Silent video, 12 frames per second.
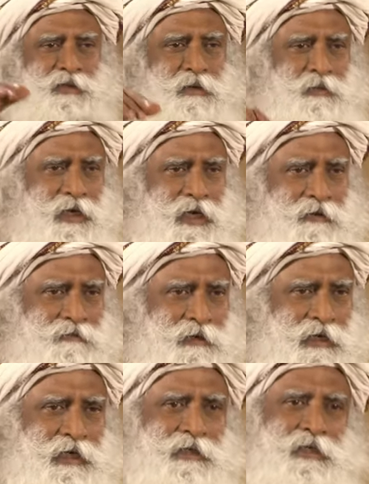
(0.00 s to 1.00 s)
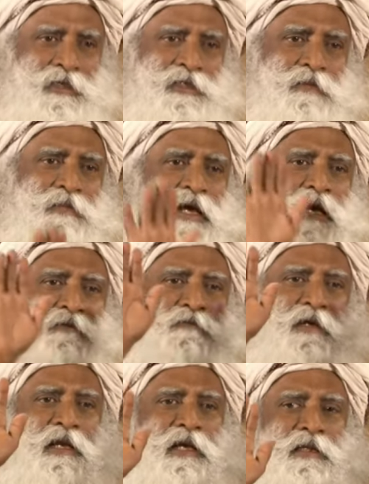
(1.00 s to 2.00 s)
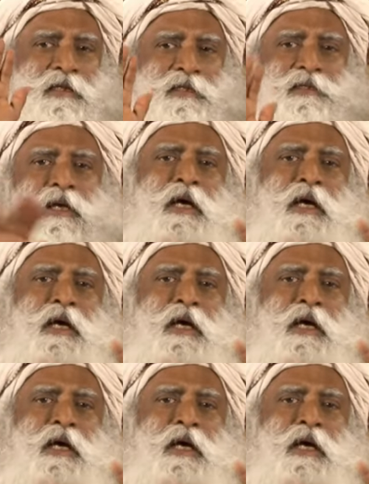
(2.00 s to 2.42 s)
someday I feel like this, someday I feel like this.